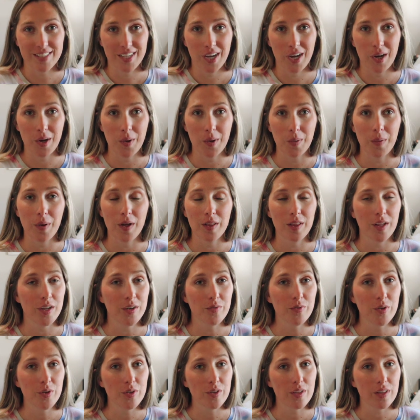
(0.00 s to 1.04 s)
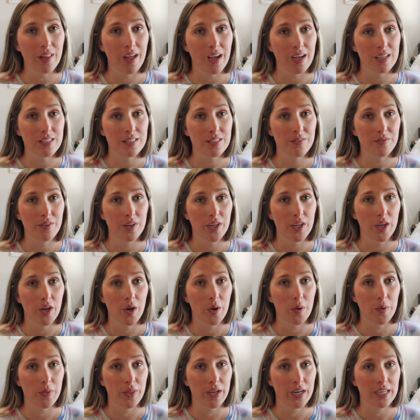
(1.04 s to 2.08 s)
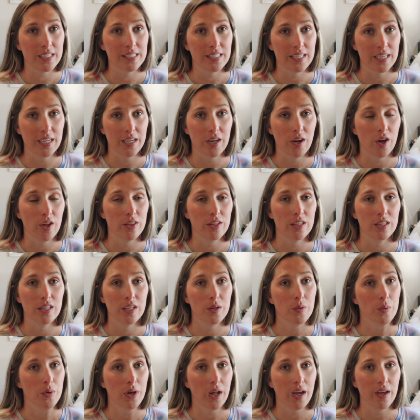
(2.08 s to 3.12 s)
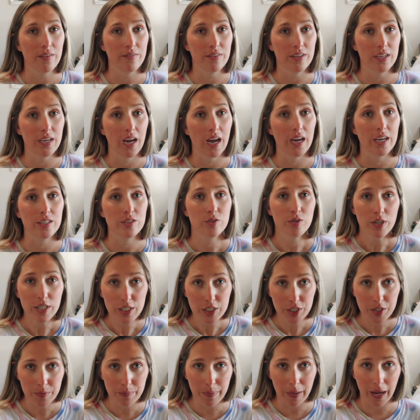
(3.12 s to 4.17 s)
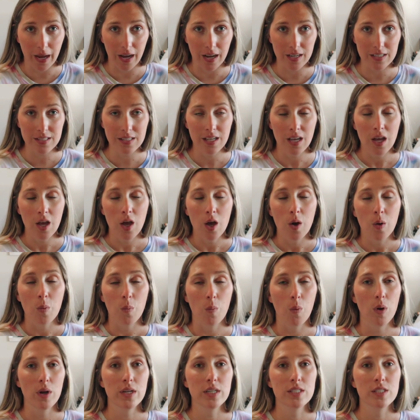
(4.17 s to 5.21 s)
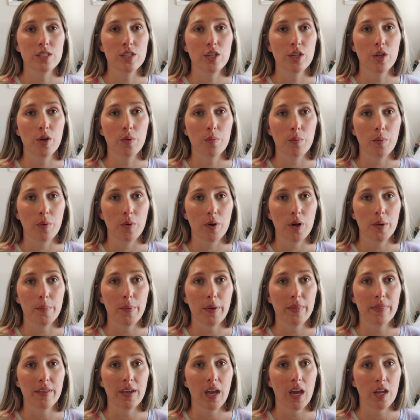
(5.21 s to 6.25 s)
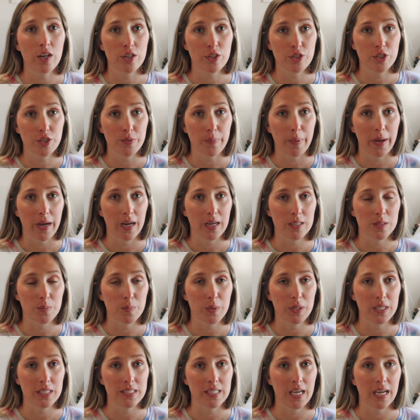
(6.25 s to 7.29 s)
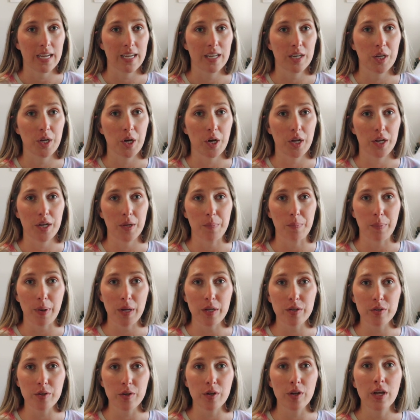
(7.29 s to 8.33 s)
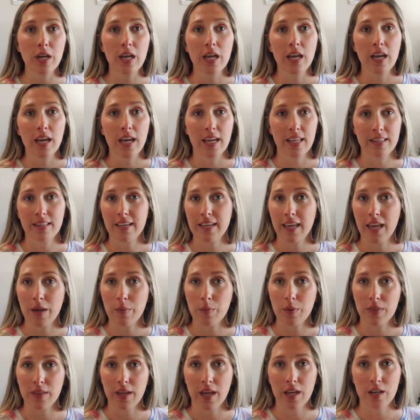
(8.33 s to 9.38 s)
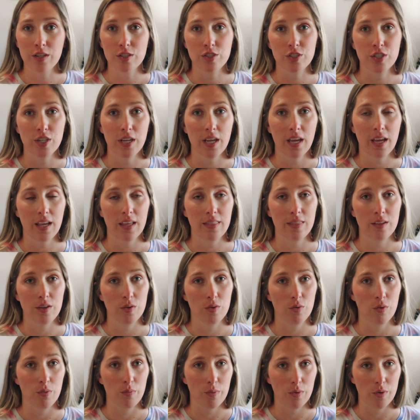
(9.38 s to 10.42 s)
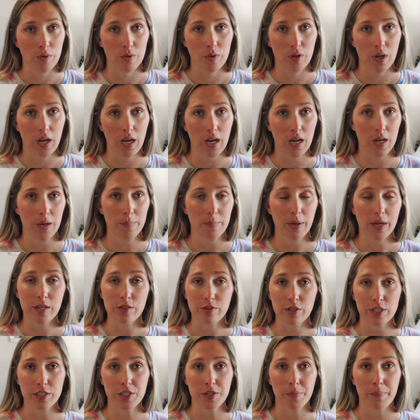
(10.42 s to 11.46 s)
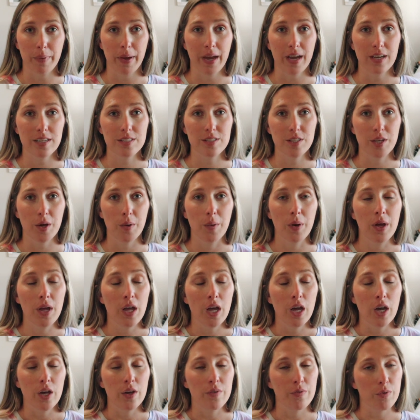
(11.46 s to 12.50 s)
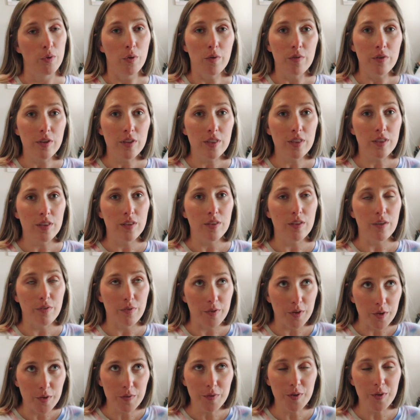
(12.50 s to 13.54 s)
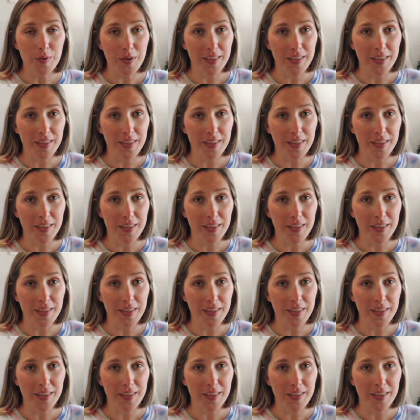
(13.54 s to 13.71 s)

so a lot of you in the last video that I did on the Liquid IV hydration packs wanted to know more about the energy packs because I had gotten a bundle and they came with the energy and the normal um, hydration pack. So a few, of in, a few of you